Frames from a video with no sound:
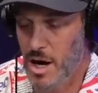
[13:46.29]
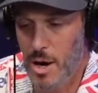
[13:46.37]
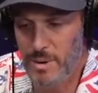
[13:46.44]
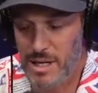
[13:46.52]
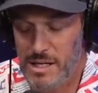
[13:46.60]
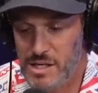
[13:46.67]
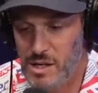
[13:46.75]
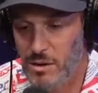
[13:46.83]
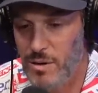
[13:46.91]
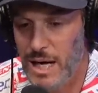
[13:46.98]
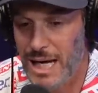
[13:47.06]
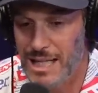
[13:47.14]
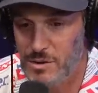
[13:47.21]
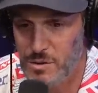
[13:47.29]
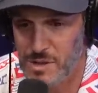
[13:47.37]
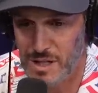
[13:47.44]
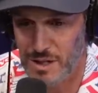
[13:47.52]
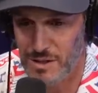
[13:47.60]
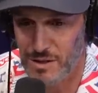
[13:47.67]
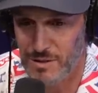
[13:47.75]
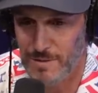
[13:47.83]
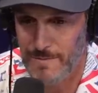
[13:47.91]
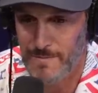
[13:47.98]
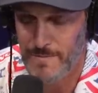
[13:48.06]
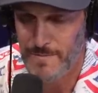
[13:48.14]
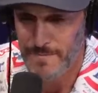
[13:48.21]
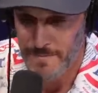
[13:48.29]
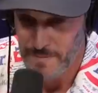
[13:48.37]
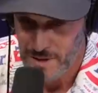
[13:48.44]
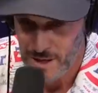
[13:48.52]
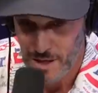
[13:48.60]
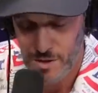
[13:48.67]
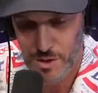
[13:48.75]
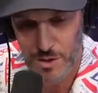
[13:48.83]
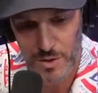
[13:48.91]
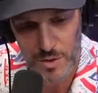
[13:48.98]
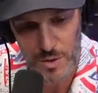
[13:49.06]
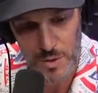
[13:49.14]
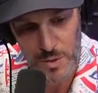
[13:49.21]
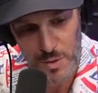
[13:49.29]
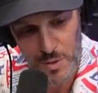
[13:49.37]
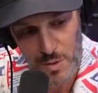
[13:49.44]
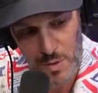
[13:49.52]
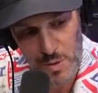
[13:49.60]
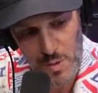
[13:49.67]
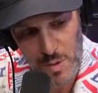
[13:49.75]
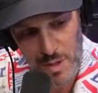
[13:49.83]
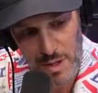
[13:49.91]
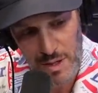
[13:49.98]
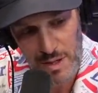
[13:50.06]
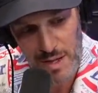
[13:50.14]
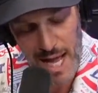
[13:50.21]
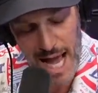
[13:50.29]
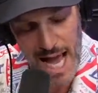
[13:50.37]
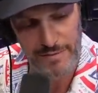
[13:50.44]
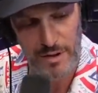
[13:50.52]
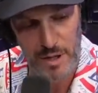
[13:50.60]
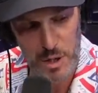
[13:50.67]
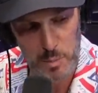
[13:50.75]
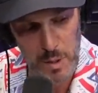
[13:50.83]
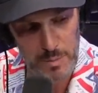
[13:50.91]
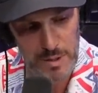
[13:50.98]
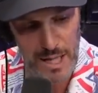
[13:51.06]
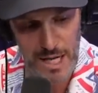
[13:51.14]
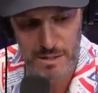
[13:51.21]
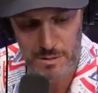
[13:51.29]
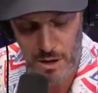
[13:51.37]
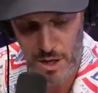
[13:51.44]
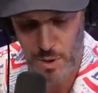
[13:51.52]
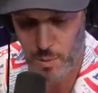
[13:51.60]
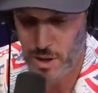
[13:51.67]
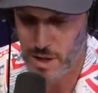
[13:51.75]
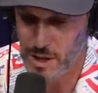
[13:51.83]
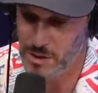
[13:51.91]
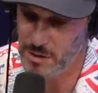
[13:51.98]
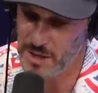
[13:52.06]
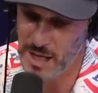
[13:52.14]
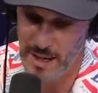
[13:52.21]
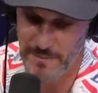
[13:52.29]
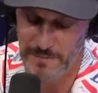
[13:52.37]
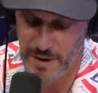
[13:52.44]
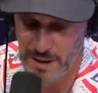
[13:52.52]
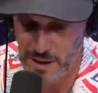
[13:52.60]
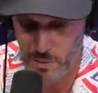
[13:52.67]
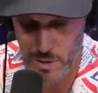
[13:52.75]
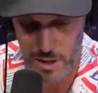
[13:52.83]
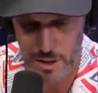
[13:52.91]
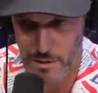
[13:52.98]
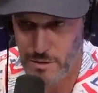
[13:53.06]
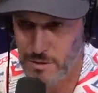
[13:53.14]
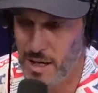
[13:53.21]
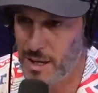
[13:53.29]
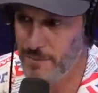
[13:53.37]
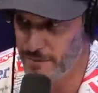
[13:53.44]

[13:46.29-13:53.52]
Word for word: But it's so interesting, dude, to have all these people that I started with or that I'm friendly with or that I'm